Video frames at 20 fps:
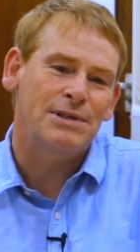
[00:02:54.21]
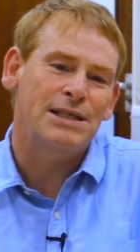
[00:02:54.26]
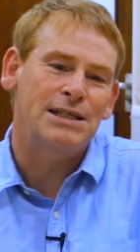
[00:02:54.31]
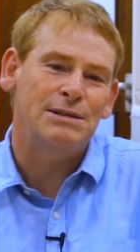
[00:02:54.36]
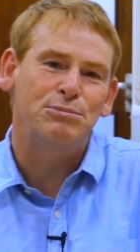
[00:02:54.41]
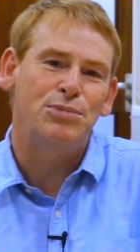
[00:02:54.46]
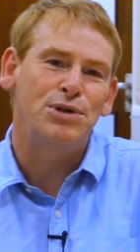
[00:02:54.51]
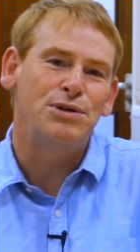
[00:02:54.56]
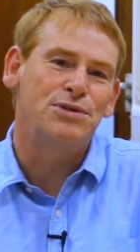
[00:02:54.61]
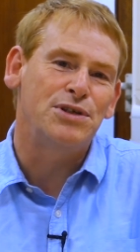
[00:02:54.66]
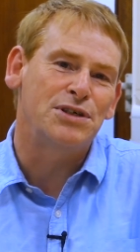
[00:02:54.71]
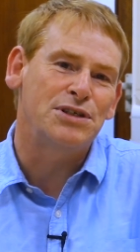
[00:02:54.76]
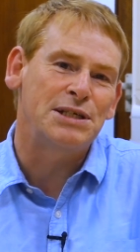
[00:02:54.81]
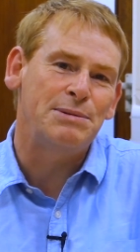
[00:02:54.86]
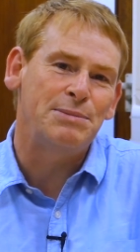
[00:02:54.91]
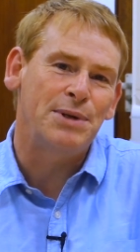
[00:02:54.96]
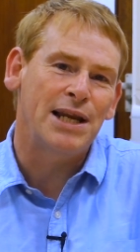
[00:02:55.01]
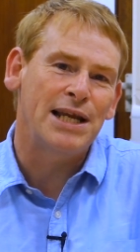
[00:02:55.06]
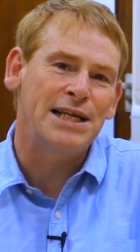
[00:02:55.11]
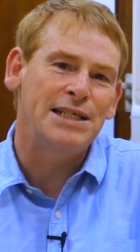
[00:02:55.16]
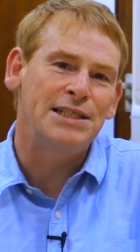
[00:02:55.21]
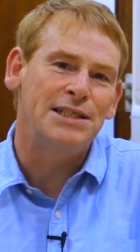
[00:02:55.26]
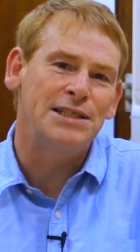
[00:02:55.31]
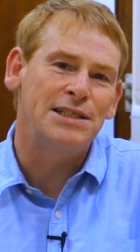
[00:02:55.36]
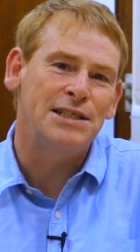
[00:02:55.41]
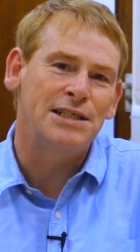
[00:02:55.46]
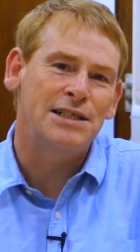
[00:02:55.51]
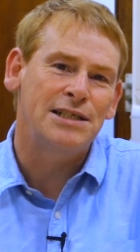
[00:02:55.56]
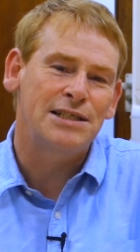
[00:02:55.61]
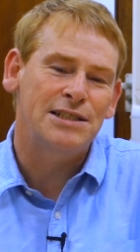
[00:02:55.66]
it proves our
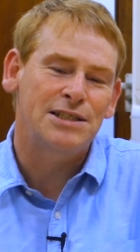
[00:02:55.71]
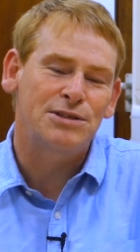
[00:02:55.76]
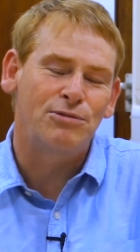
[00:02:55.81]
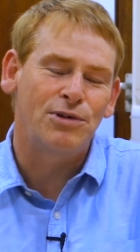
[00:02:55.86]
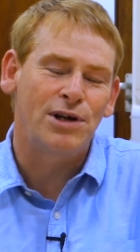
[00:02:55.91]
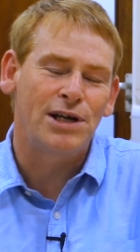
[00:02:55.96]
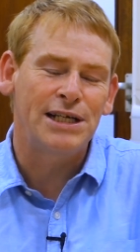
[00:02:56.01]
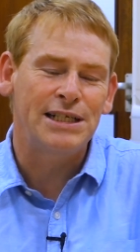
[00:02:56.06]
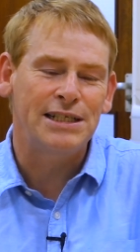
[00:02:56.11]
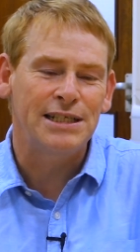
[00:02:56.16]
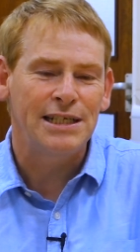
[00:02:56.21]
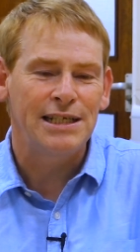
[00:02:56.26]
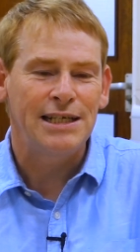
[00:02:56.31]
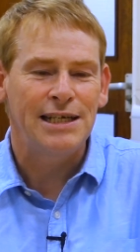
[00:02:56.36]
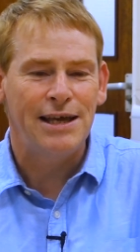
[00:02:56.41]
simulation's right.